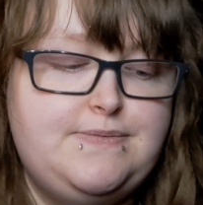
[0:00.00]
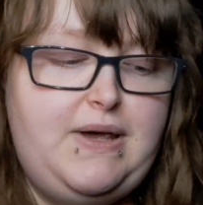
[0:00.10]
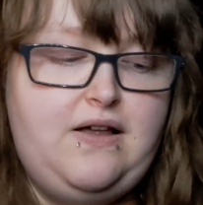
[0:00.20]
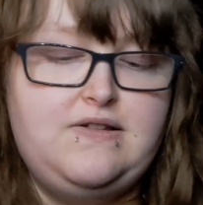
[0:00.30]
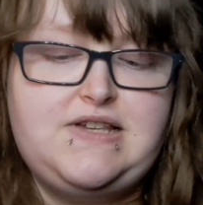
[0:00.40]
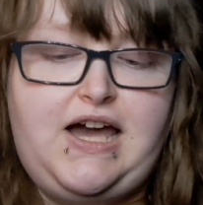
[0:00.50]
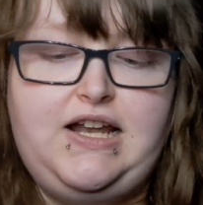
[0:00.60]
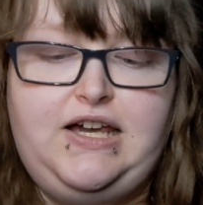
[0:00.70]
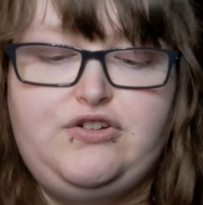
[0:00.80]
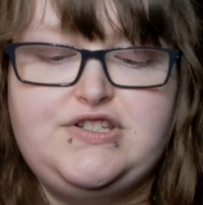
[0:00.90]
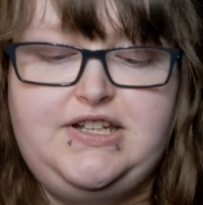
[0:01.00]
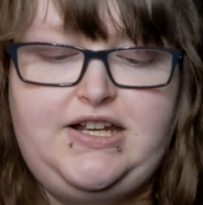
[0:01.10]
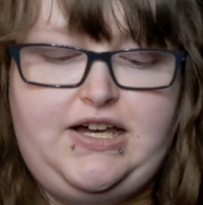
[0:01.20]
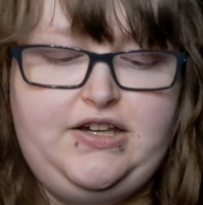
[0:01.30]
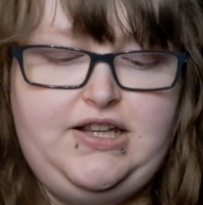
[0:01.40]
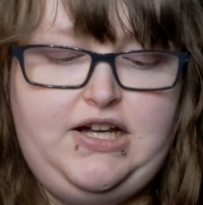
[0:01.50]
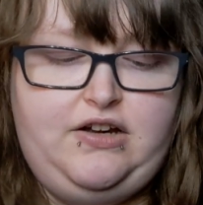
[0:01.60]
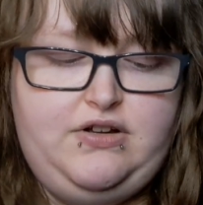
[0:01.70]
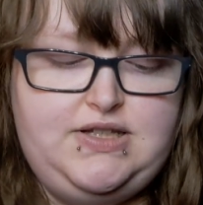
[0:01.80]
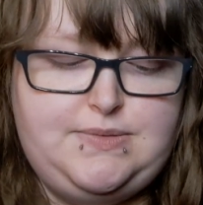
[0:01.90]
smells kind of like Christina
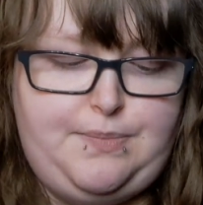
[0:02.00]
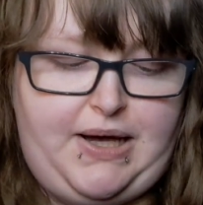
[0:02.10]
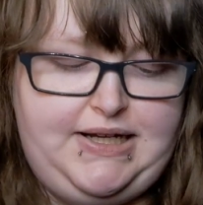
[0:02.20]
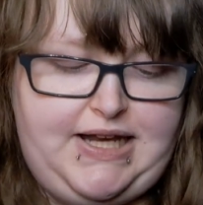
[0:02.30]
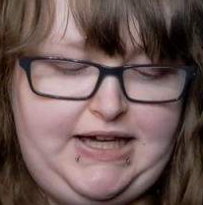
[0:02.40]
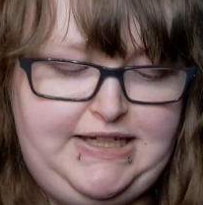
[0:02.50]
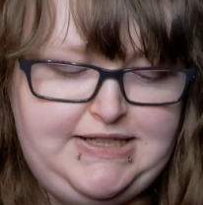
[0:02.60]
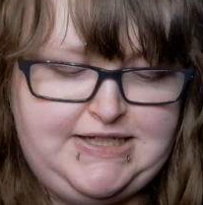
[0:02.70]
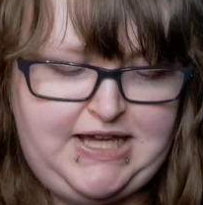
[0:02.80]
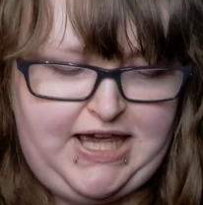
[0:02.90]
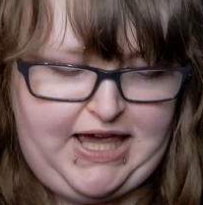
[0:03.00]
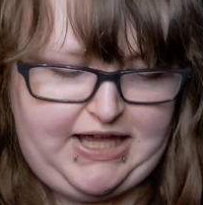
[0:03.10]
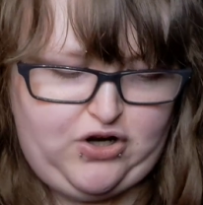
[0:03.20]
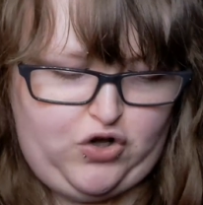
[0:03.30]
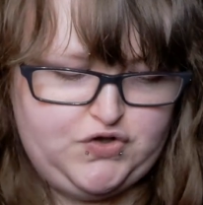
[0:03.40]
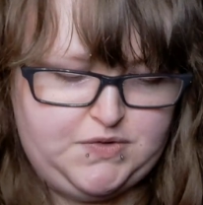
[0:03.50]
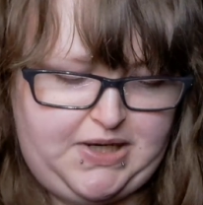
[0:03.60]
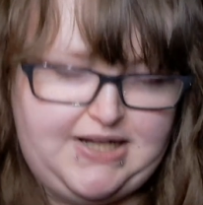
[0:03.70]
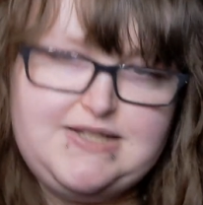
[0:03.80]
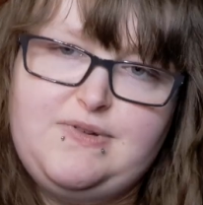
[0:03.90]
Aguilera's By Night, and also
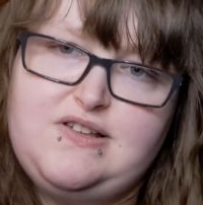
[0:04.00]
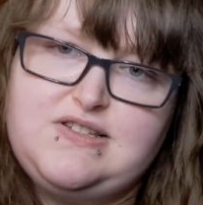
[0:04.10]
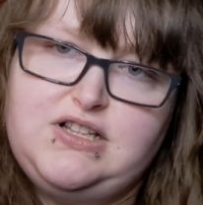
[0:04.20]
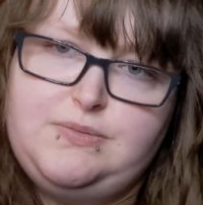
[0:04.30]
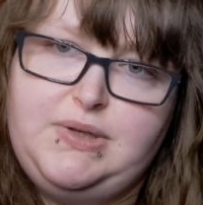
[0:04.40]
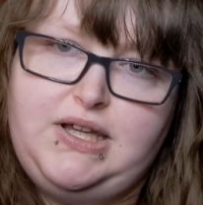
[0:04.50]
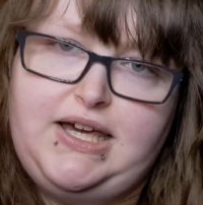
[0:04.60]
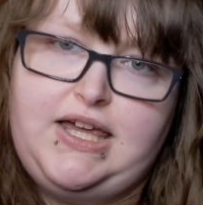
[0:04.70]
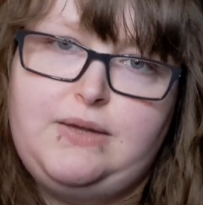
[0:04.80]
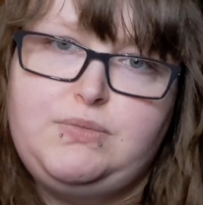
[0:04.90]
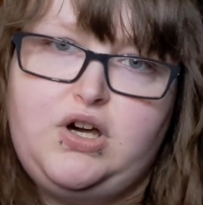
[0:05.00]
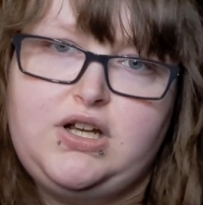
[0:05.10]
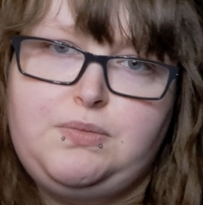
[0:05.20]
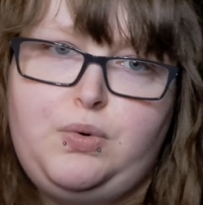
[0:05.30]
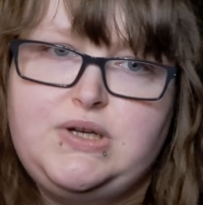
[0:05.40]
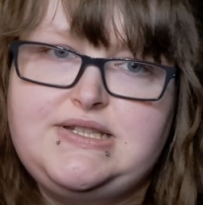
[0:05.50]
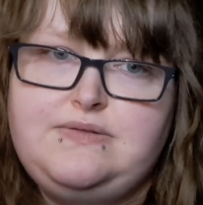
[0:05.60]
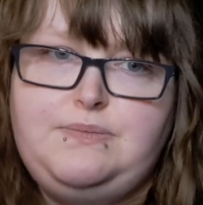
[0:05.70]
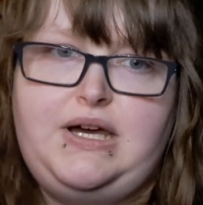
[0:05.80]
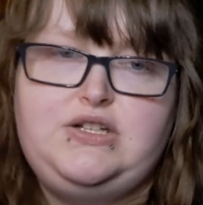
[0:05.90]
kind of smells a little bit like Hypnotic
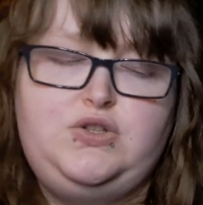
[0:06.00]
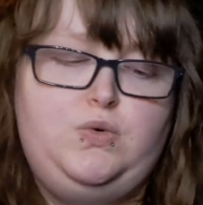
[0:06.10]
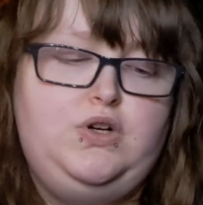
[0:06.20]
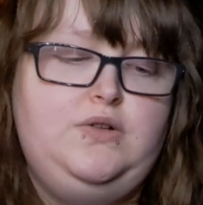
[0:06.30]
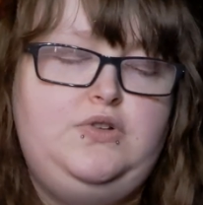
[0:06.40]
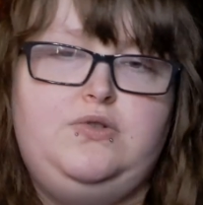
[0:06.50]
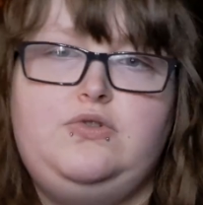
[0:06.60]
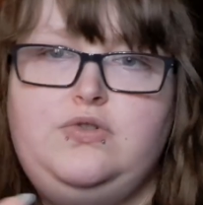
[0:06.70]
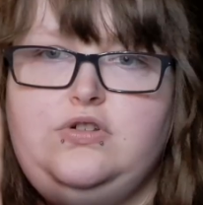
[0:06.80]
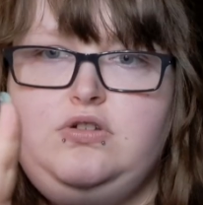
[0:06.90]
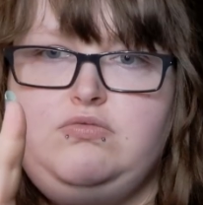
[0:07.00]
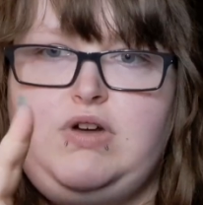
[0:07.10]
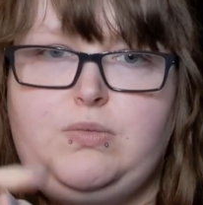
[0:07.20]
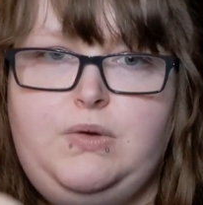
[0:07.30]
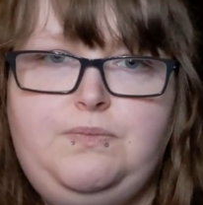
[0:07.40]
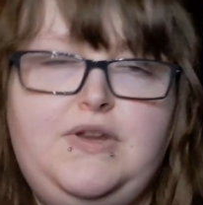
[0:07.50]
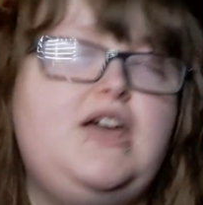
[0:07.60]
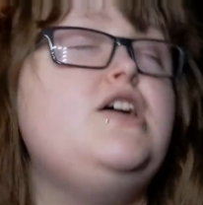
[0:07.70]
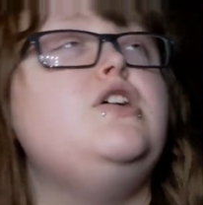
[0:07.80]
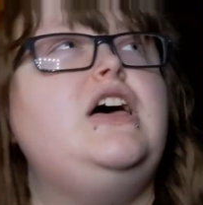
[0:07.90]
Poison by Dior, you know, the red one.
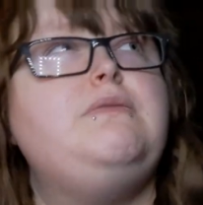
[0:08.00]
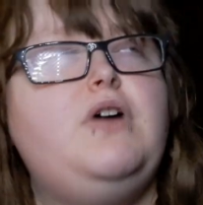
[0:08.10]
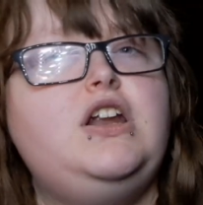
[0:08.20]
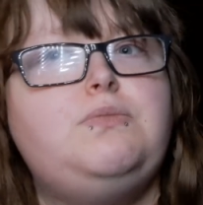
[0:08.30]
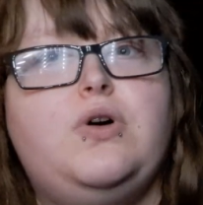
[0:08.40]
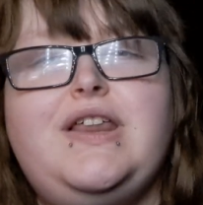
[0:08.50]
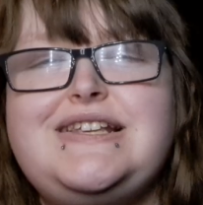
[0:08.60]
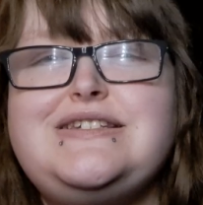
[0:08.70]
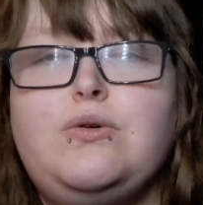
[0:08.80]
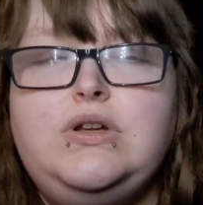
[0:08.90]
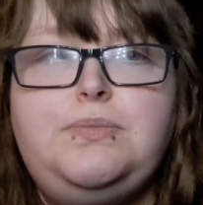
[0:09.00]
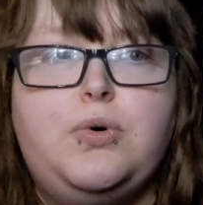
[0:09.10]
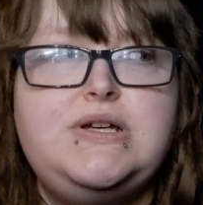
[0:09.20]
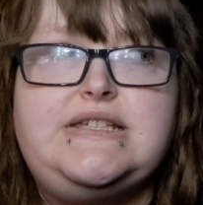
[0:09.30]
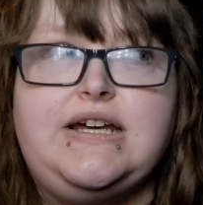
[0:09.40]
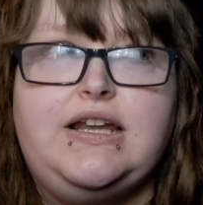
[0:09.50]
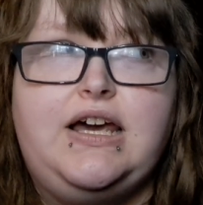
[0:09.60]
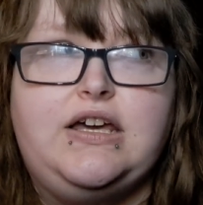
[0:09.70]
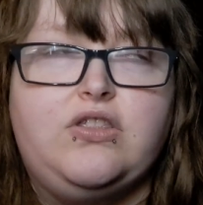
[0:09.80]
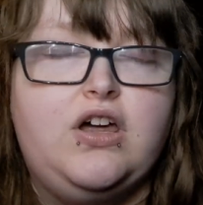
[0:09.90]
Hypnotic Poison, that's the only poison I
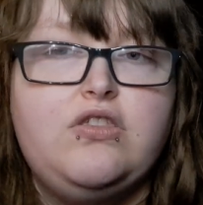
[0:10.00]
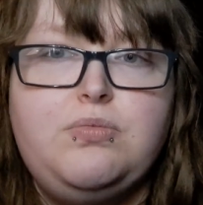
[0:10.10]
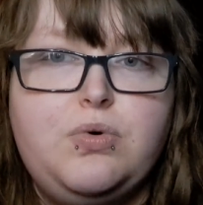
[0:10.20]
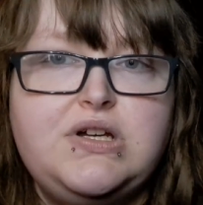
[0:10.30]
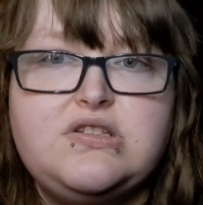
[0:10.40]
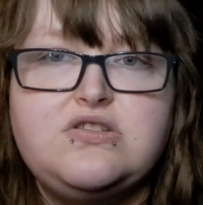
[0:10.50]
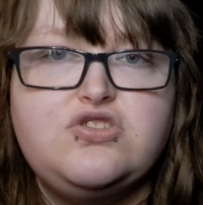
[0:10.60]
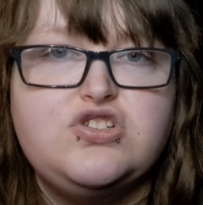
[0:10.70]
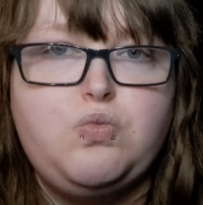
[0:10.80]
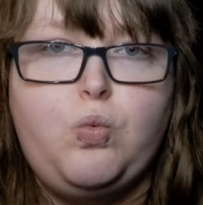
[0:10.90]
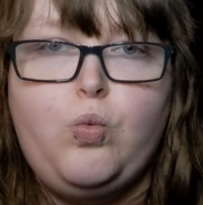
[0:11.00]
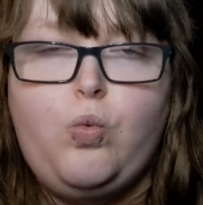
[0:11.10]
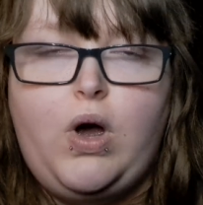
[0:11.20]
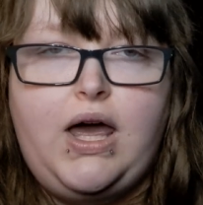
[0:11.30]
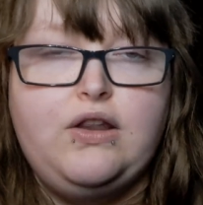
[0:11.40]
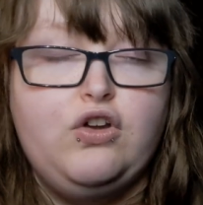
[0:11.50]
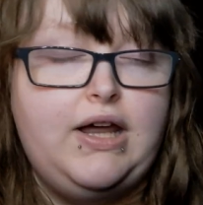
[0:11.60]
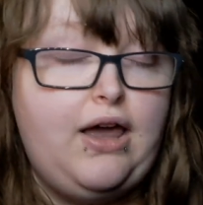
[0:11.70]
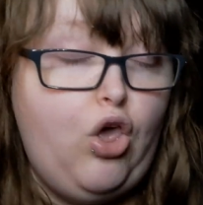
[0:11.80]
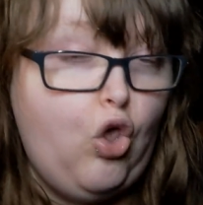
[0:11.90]
like. The other poisons are just way, they're
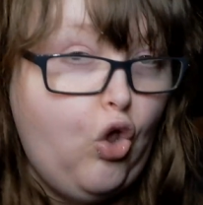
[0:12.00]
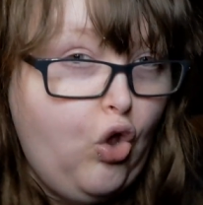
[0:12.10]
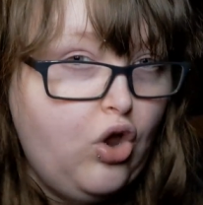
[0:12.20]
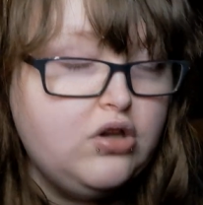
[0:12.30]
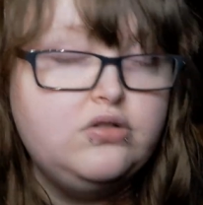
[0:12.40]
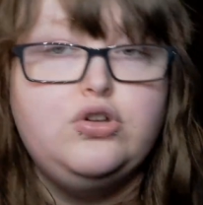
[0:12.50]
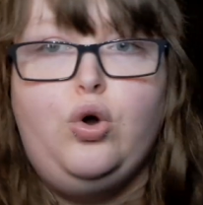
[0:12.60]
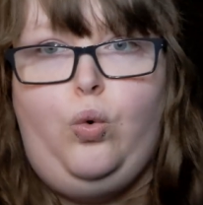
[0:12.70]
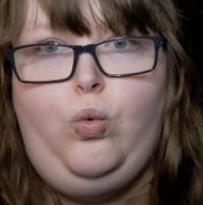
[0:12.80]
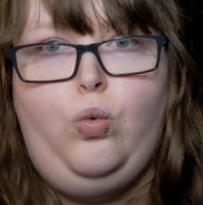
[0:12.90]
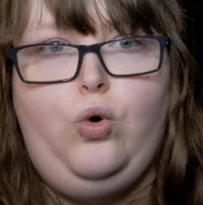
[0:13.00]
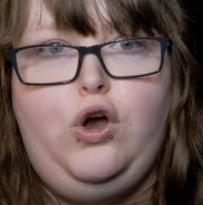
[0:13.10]
like, no.